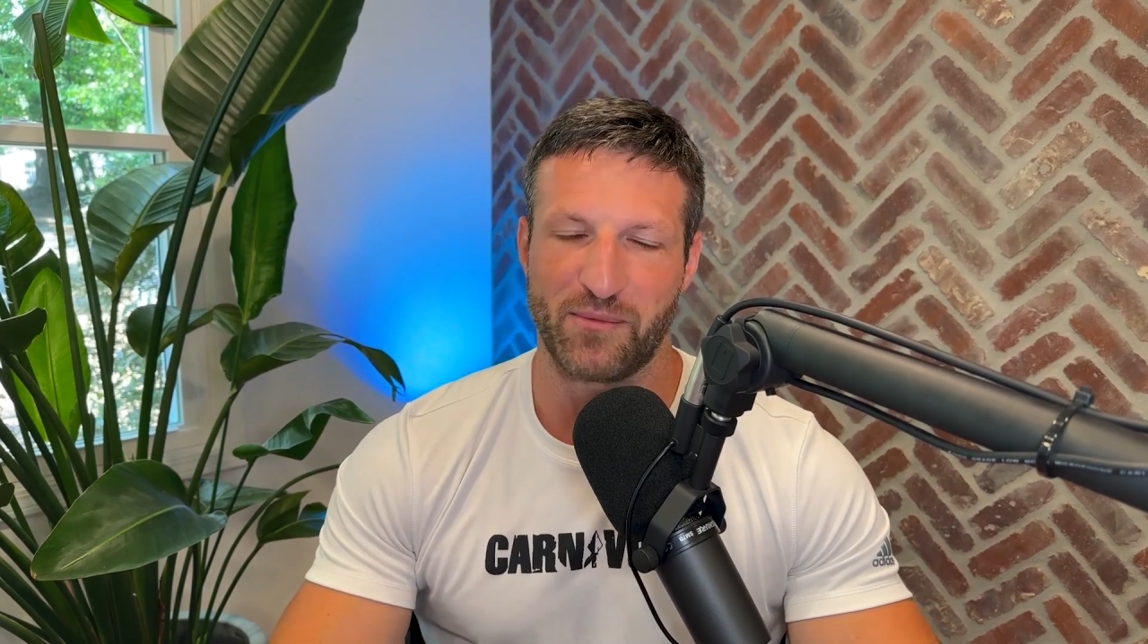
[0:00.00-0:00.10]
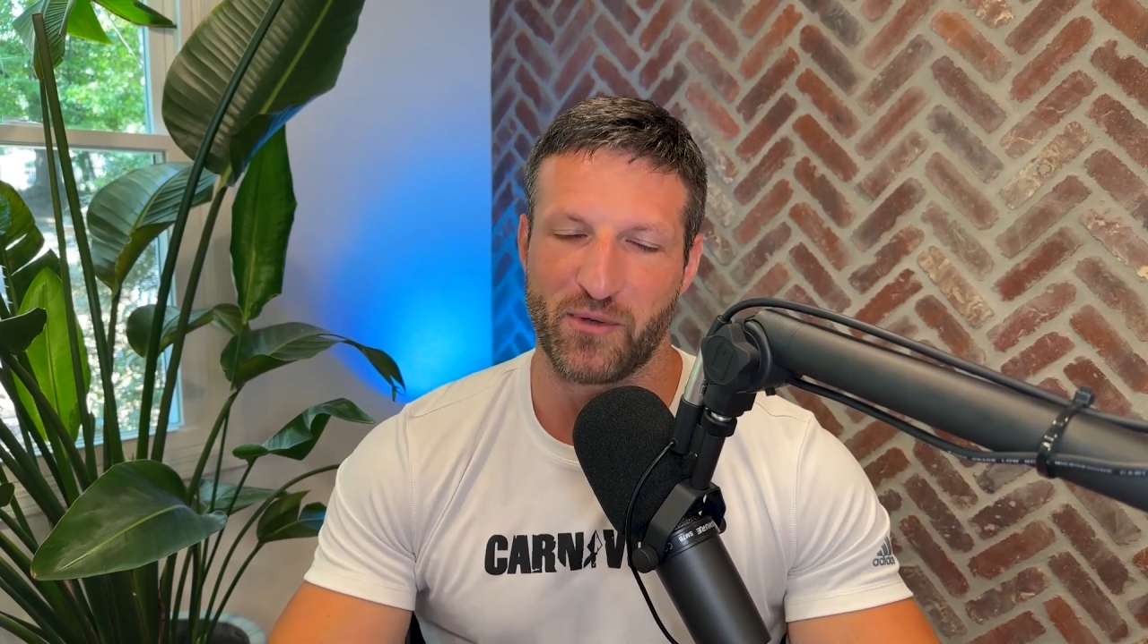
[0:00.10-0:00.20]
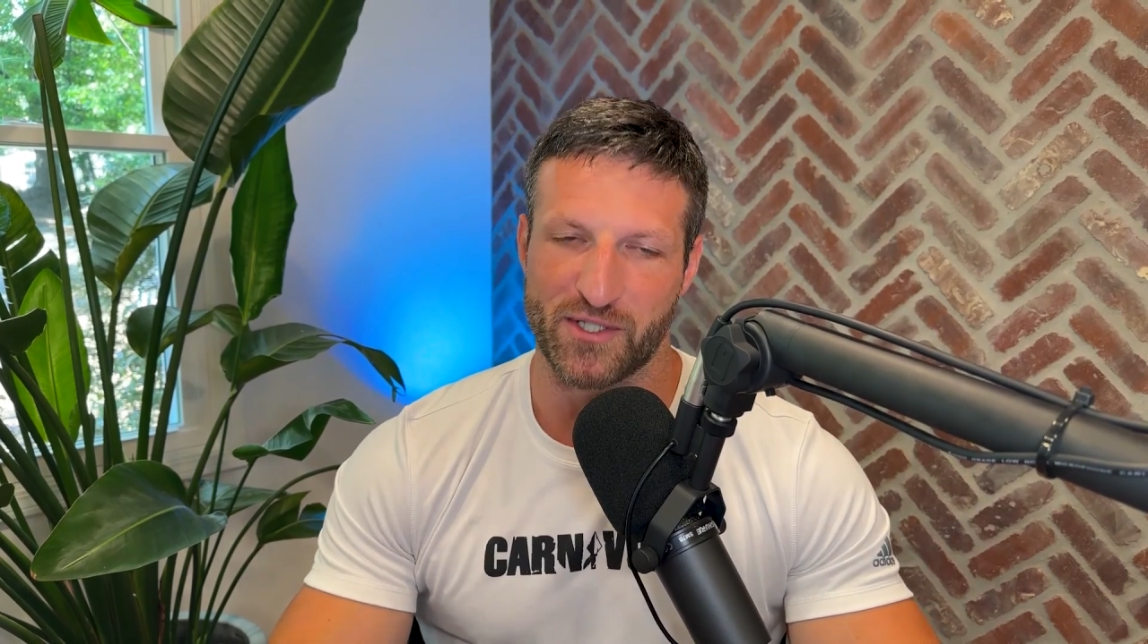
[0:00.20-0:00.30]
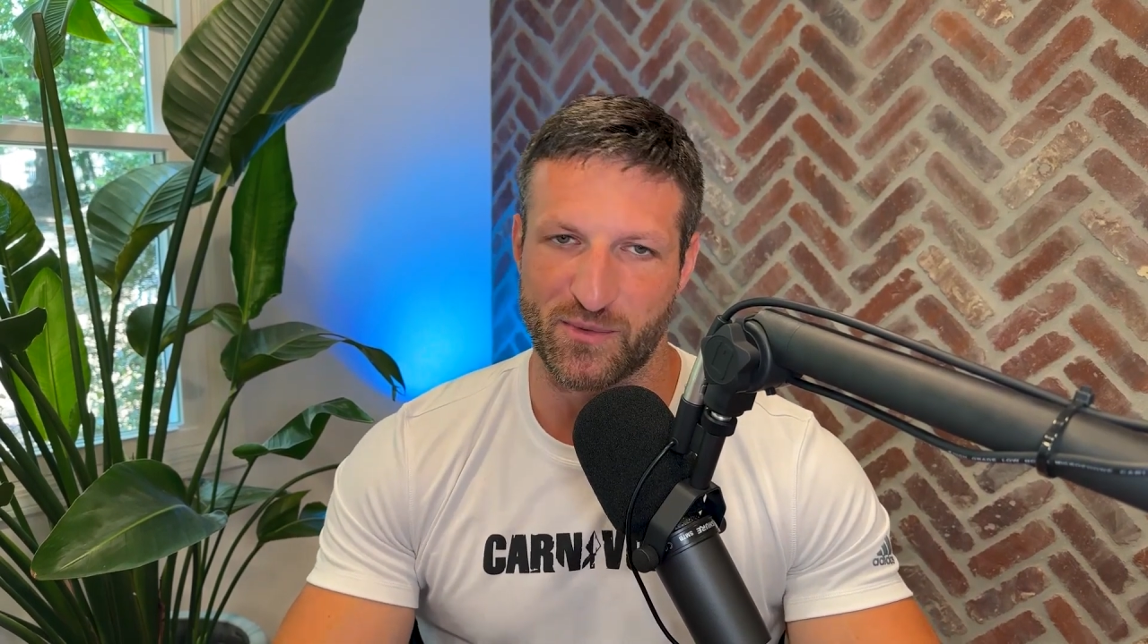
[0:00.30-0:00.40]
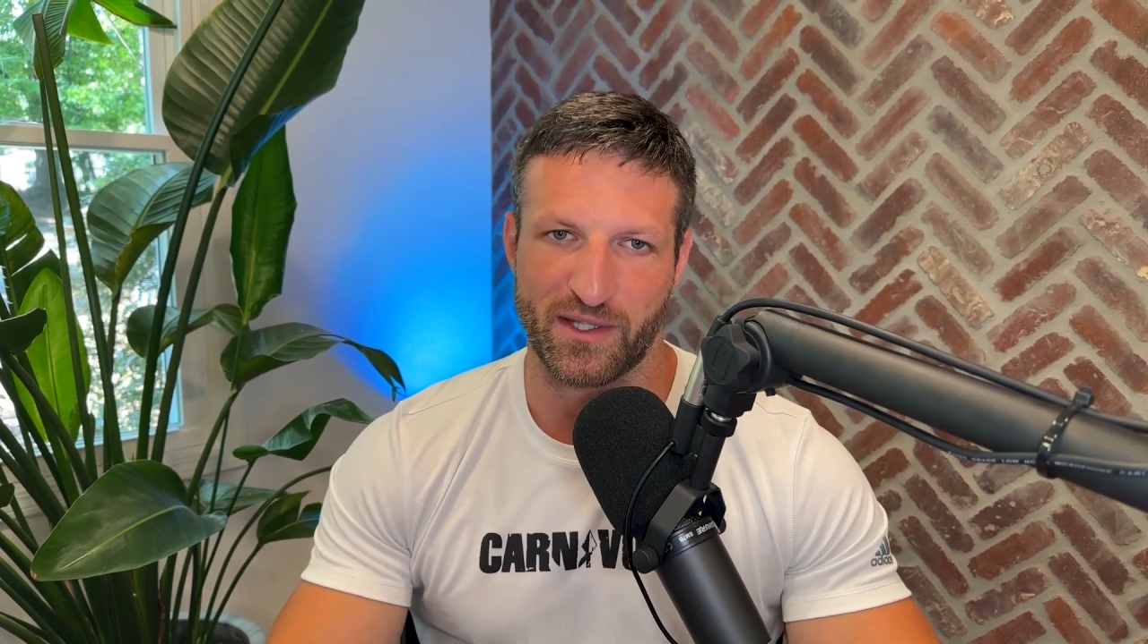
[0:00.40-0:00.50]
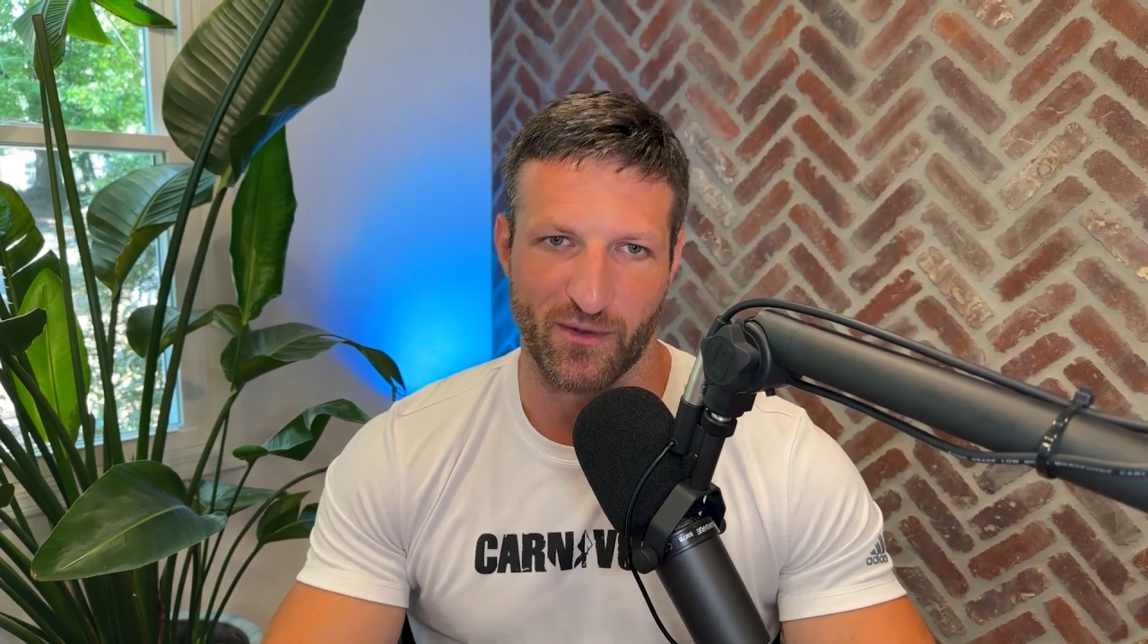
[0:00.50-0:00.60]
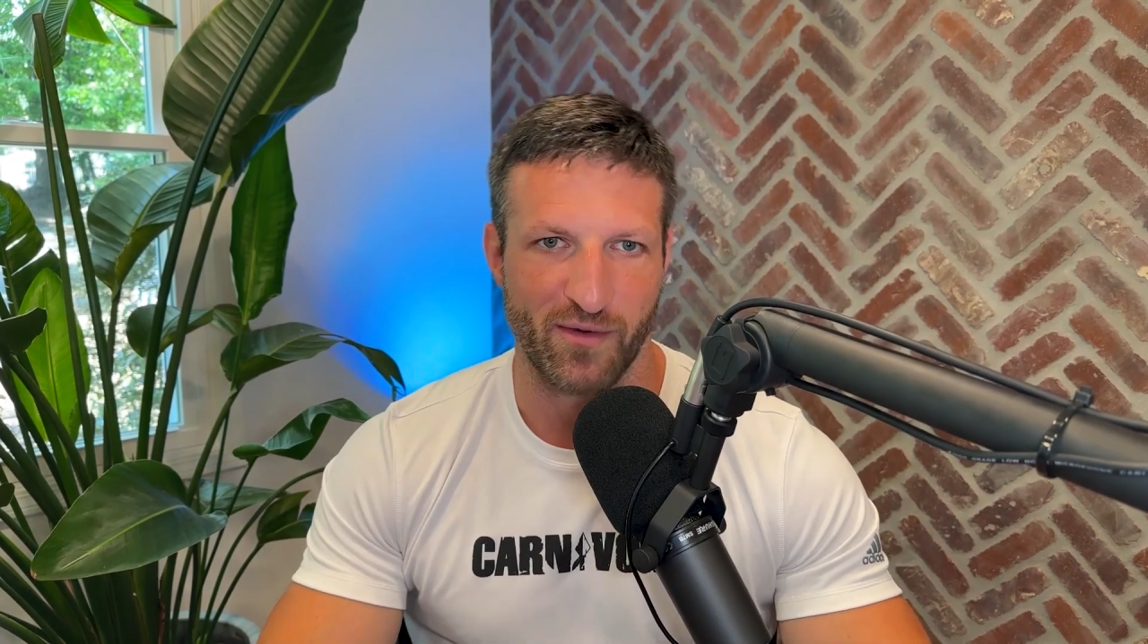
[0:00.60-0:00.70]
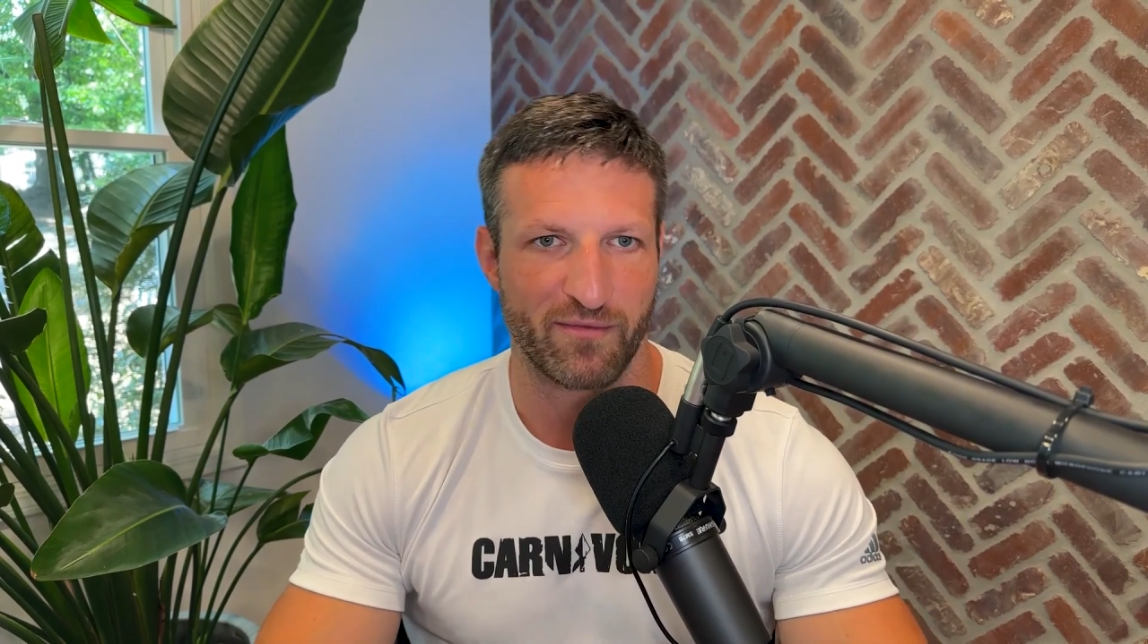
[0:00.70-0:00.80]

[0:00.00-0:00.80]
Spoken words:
was with our